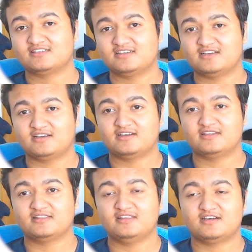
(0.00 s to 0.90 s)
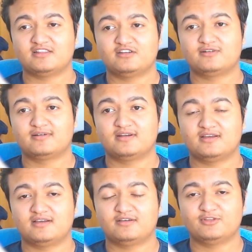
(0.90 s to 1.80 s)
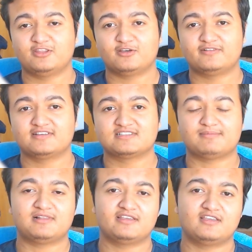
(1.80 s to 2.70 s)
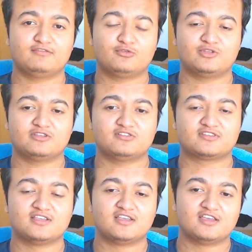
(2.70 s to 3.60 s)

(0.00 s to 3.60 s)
with the other example I gave you, which is